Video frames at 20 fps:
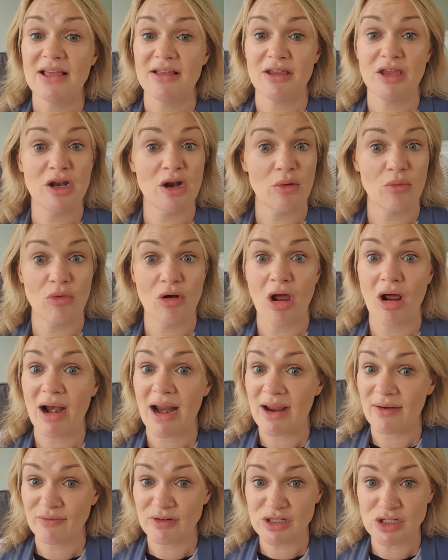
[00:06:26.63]
Not
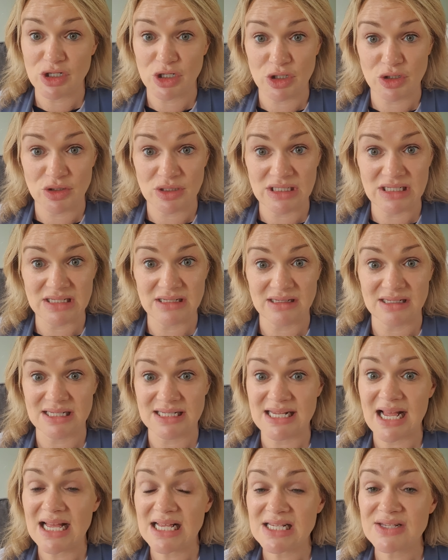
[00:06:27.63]
every surgery is
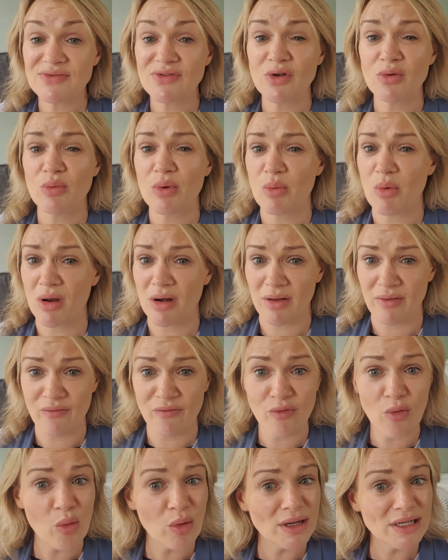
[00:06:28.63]
successful. We want to
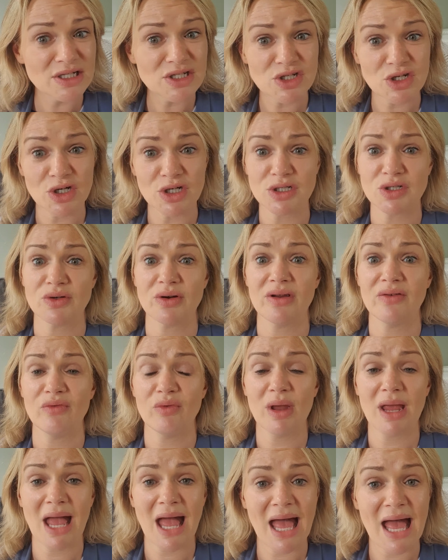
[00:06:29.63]
avoid surgery if
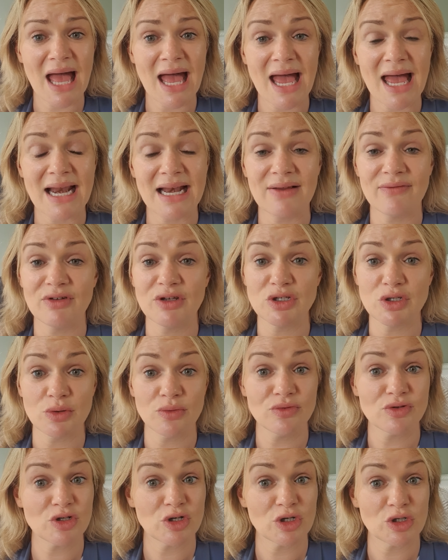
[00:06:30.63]
we can. If you do
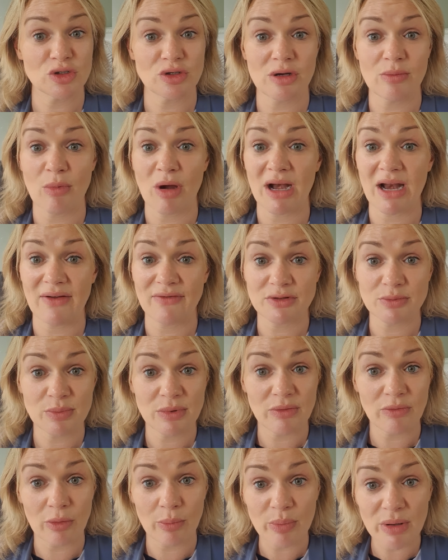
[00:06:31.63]
surgery, it might have to
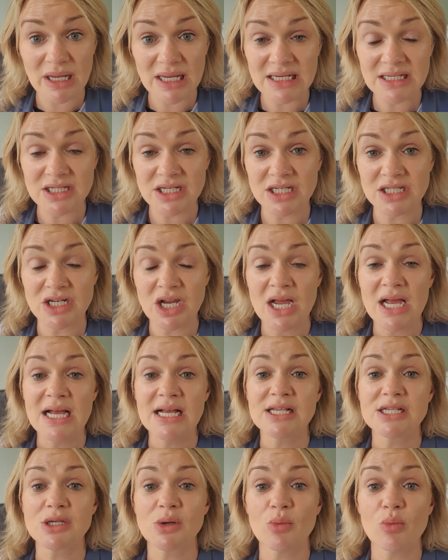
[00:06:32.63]
be repeated.
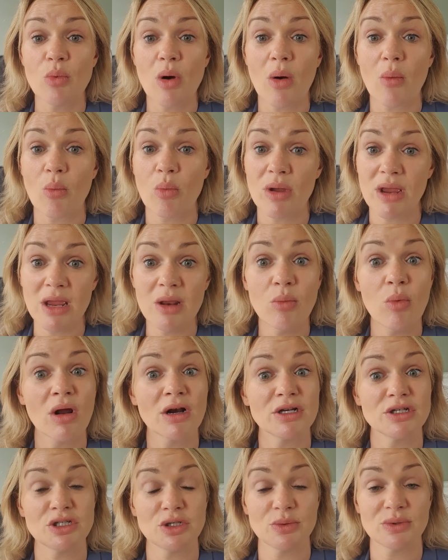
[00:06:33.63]
So what we want
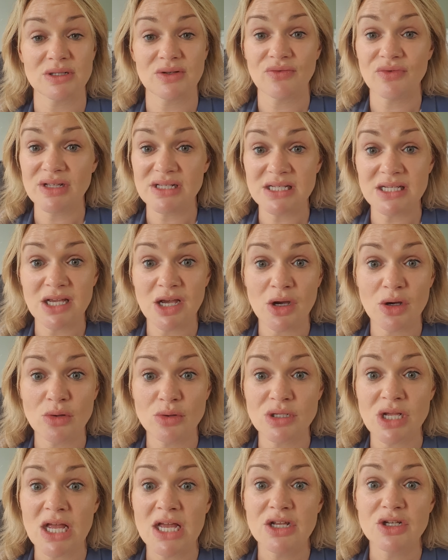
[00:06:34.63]
to do as
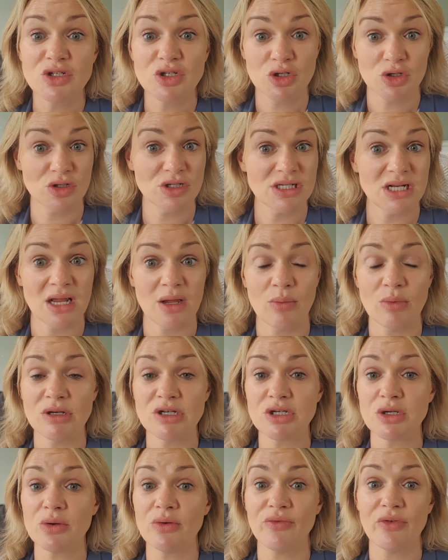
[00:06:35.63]
physios, just like we
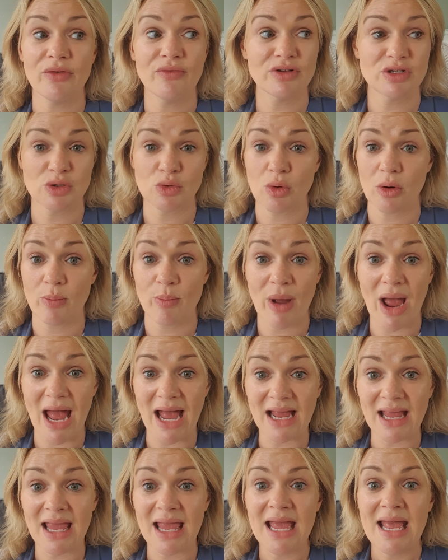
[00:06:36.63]
do if you have a sore
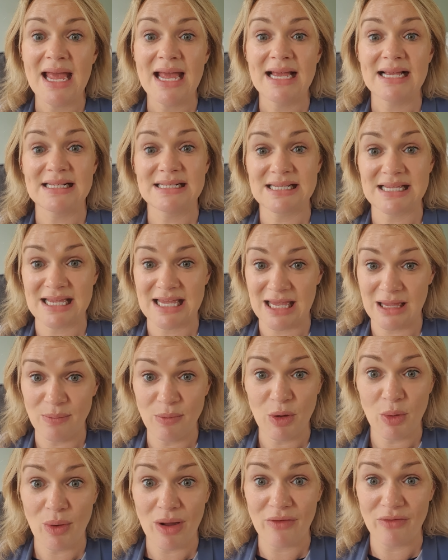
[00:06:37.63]
back, is keep
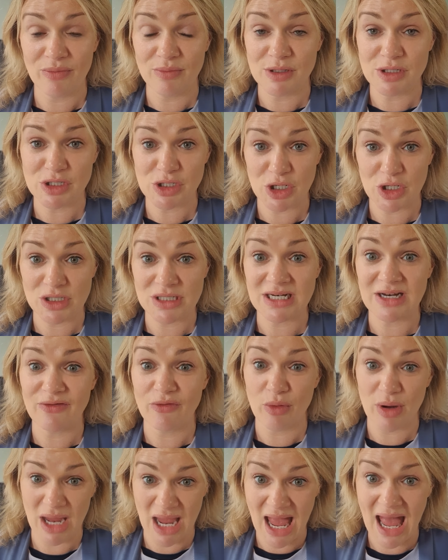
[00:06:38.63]
you away from the surgeon if
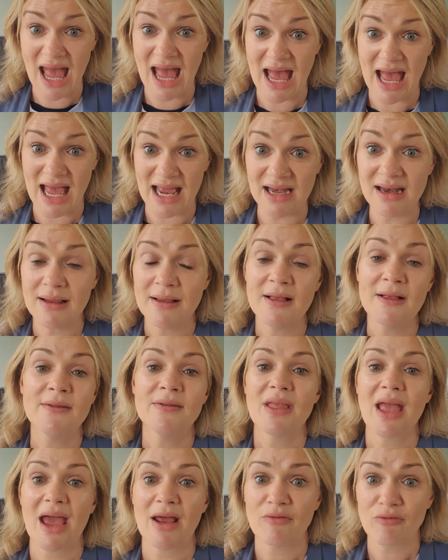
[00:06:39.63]
we can
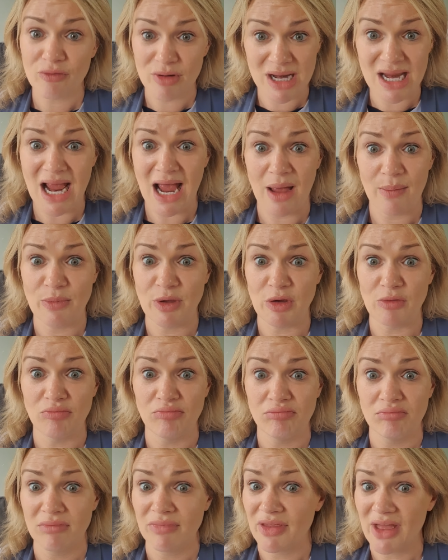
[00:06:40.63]
and rehab you.
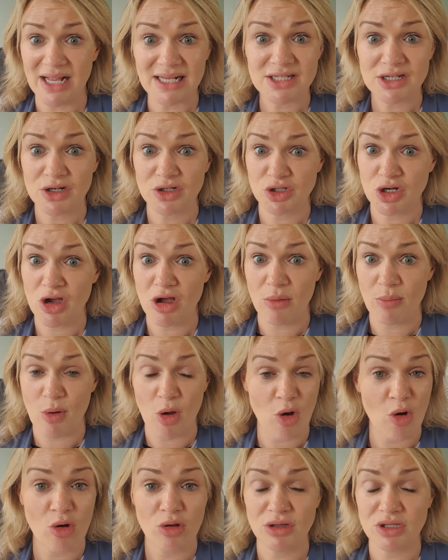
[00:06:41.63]
That's our job
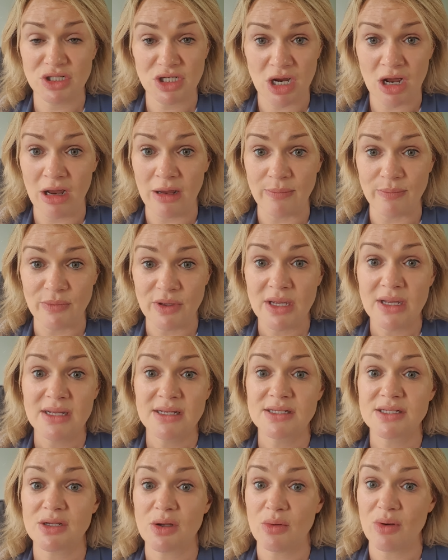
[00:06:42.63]
all the time.
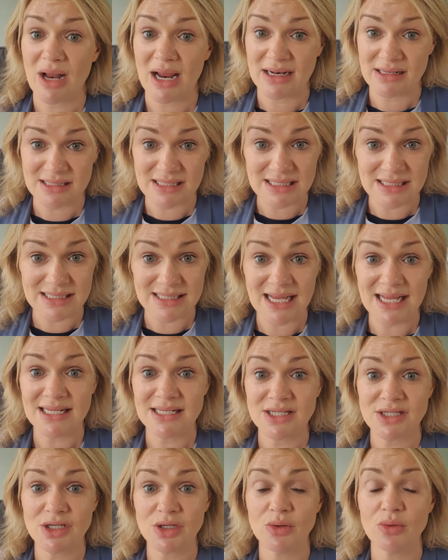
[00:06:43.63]
So let us
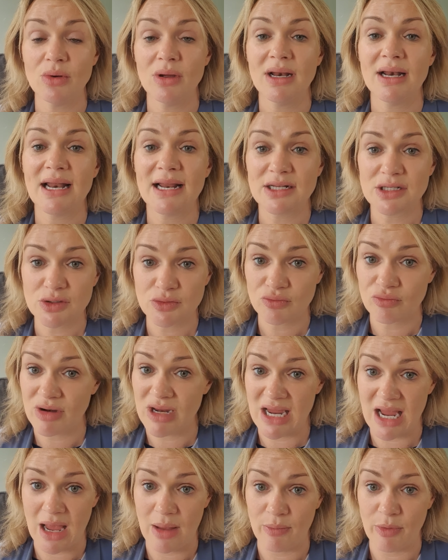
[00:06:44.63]
assess you, let us
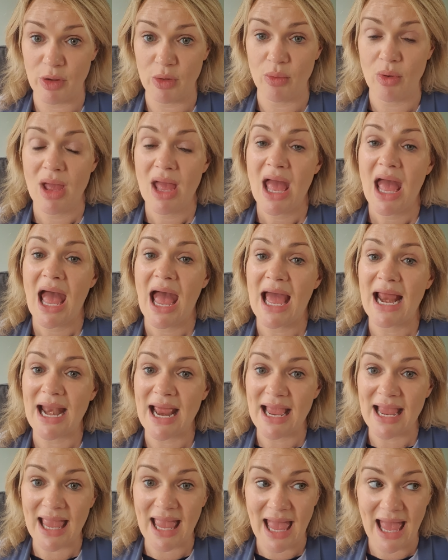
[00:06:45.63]
rehab you. And
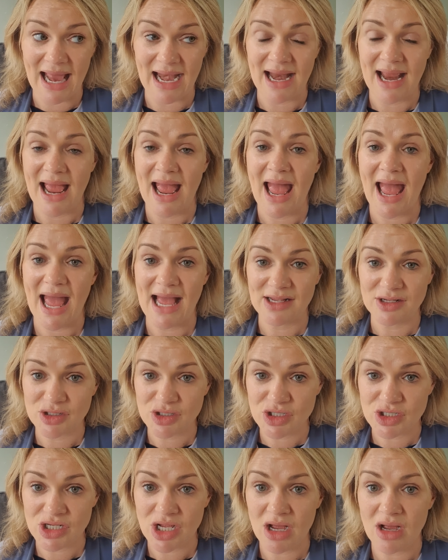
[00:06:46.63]
again,
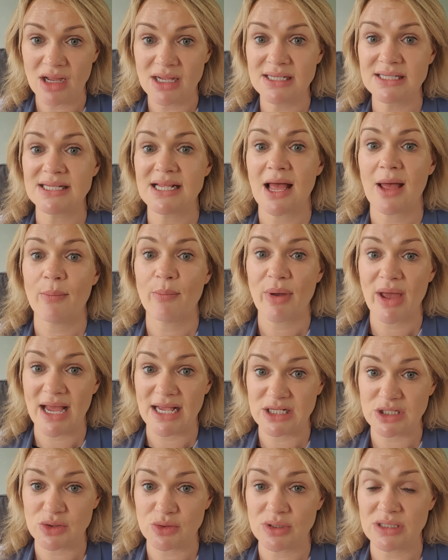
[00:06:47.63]
exercise and
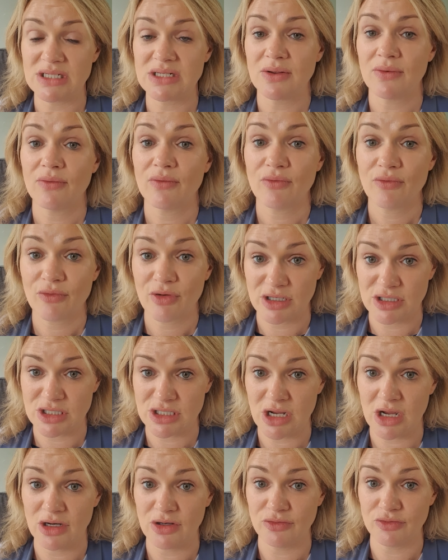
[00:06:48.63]
pessaries, first
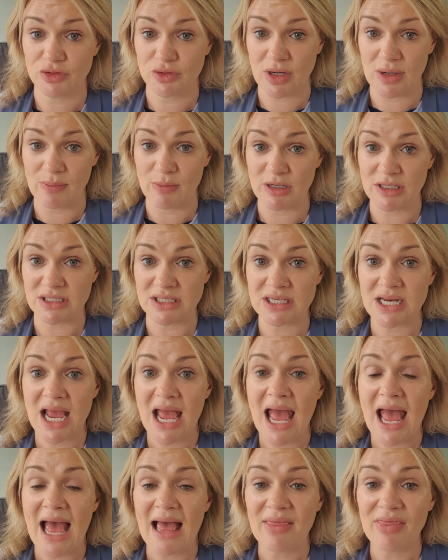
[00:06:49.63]
line of treatment.
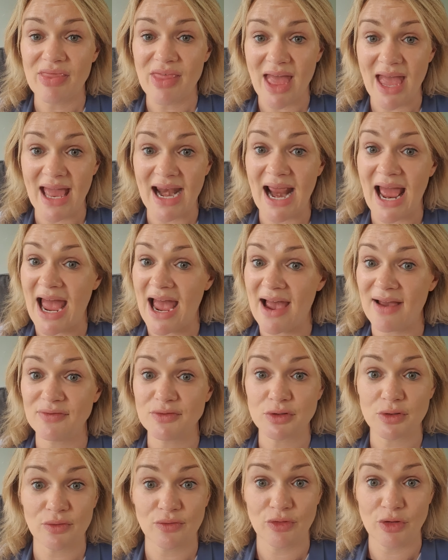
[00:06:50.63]
And then
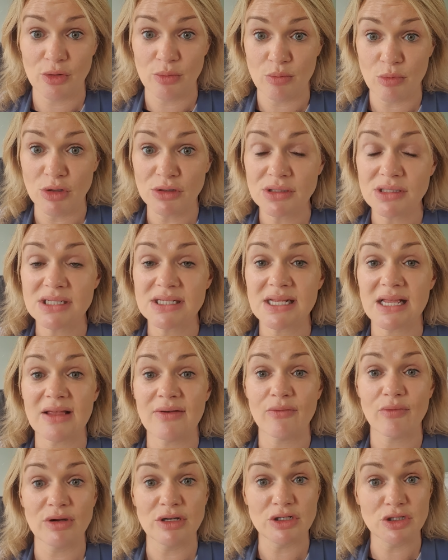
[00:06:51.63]
after a few months,
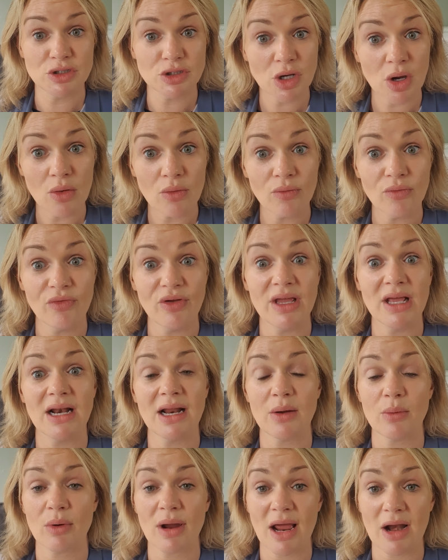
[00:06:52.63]
if we don't feel
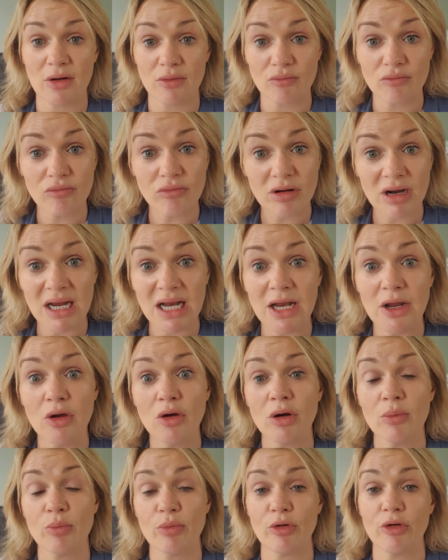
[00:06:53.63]
like we're getting a really
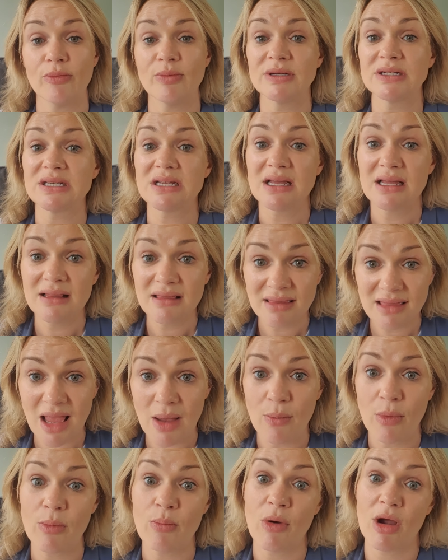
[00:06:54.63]
good improvement,
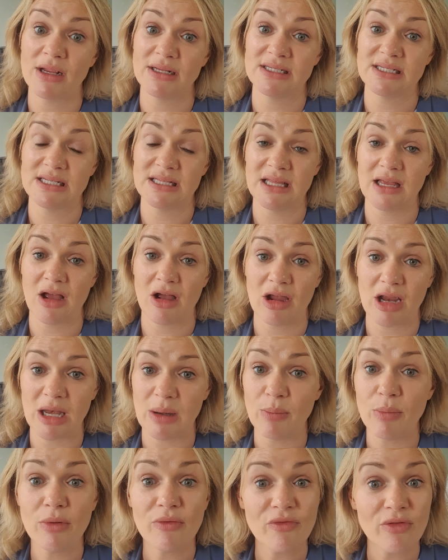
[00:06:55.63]
then we might see the
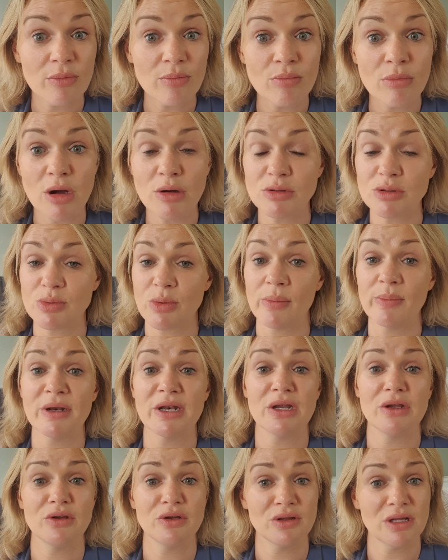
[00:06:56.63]
gynae. But for most
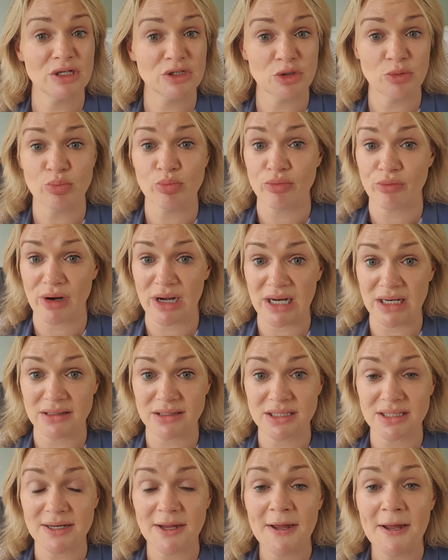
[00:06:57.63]
women, they do
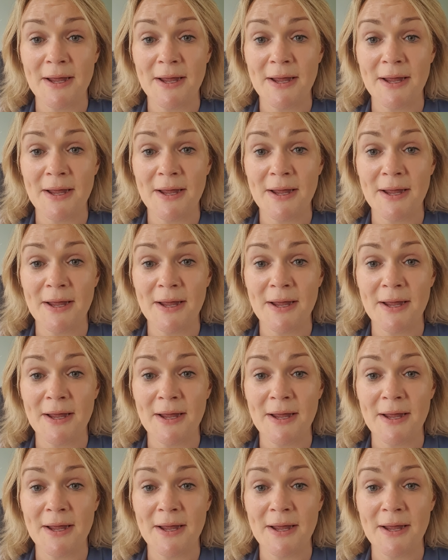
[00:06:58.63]
brilliant.